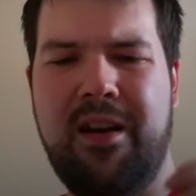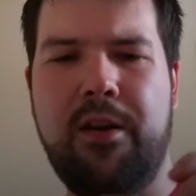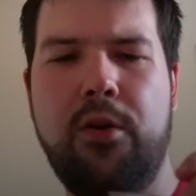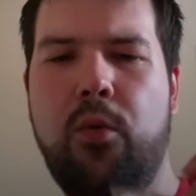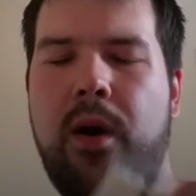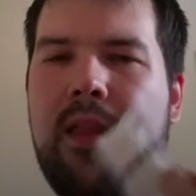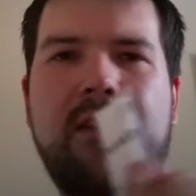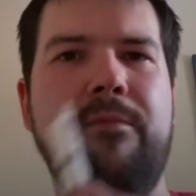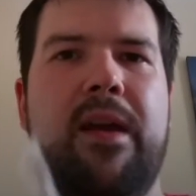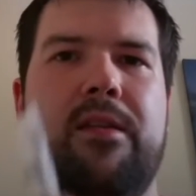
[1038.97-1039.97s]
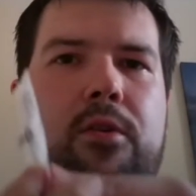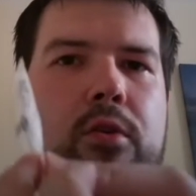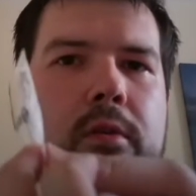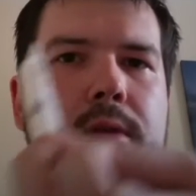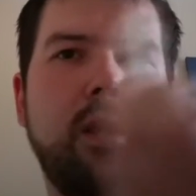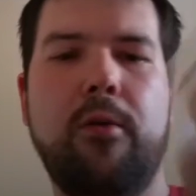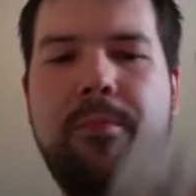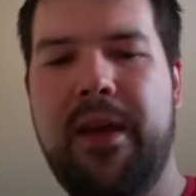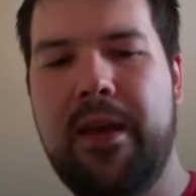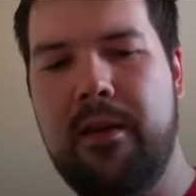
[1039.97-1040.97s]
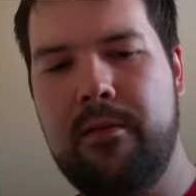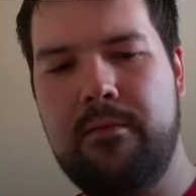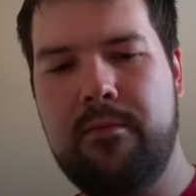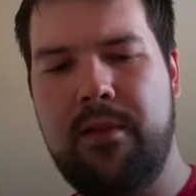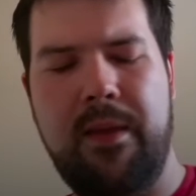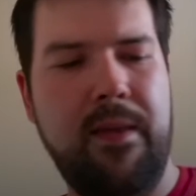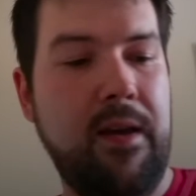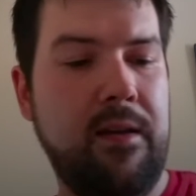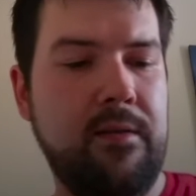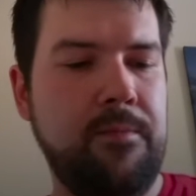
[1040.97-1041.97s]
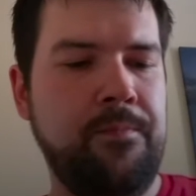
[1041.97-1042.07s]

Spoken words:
I don't know why they've made the coil so big in there.